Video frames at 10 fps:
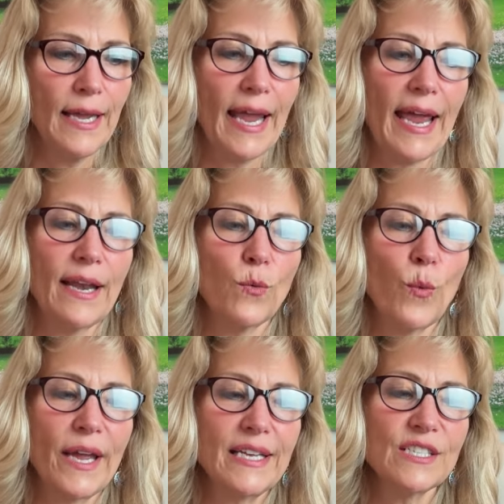and
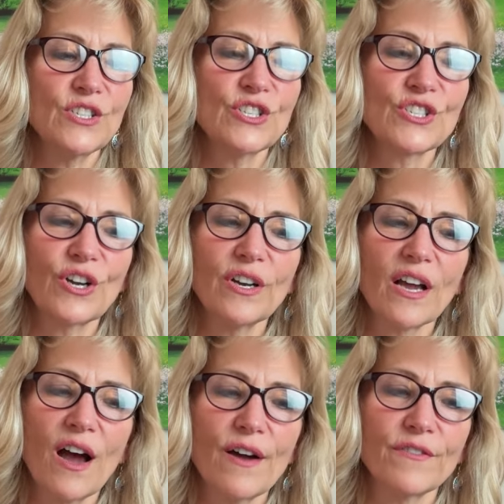ways to start a
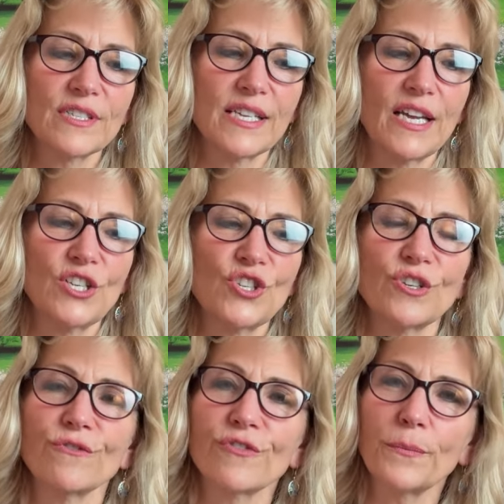
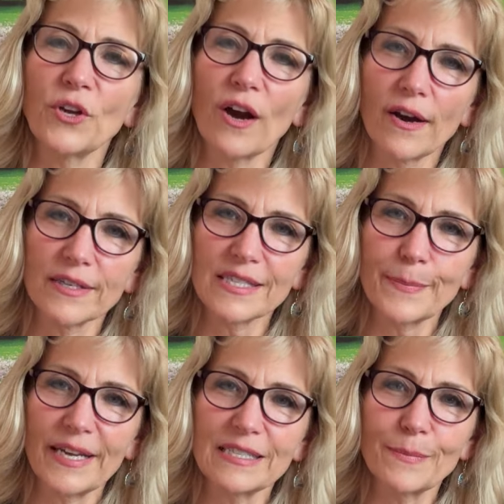conversation from your heart
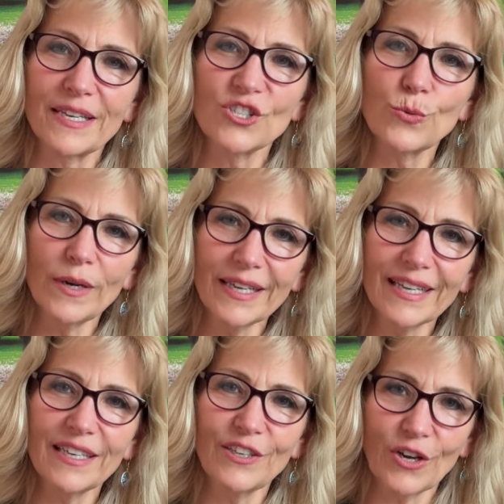space, because you want to
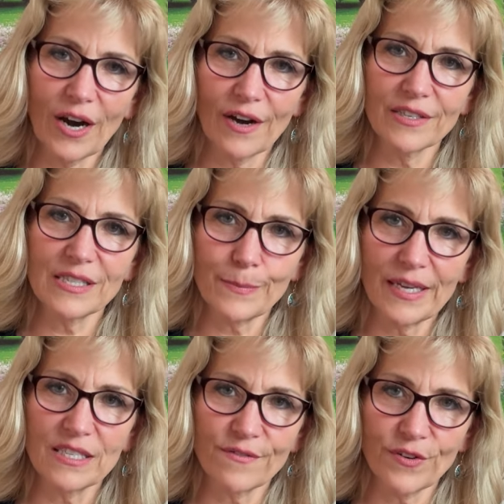get in your heart
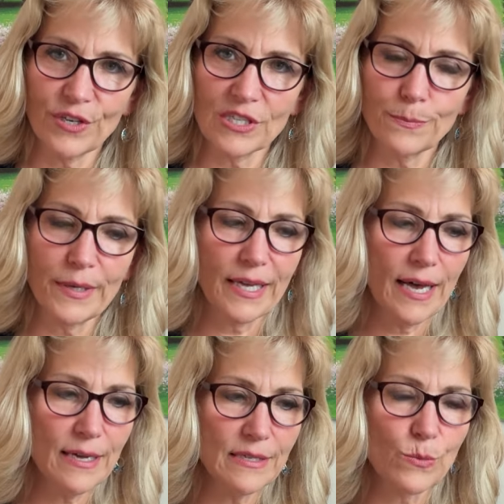space first,
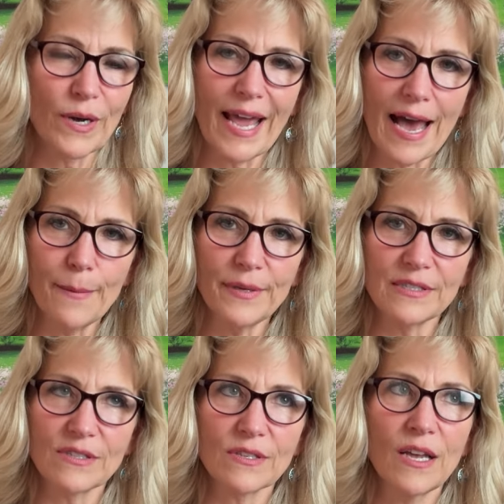because what
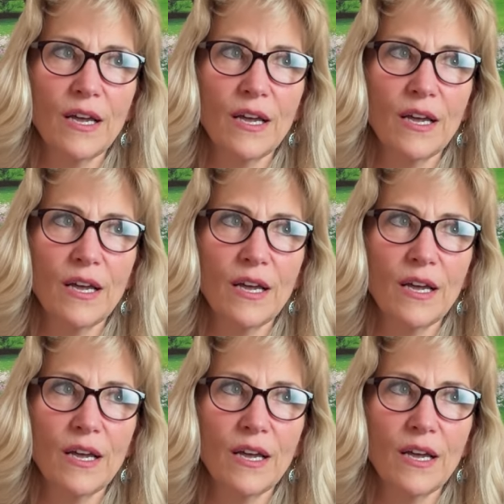happens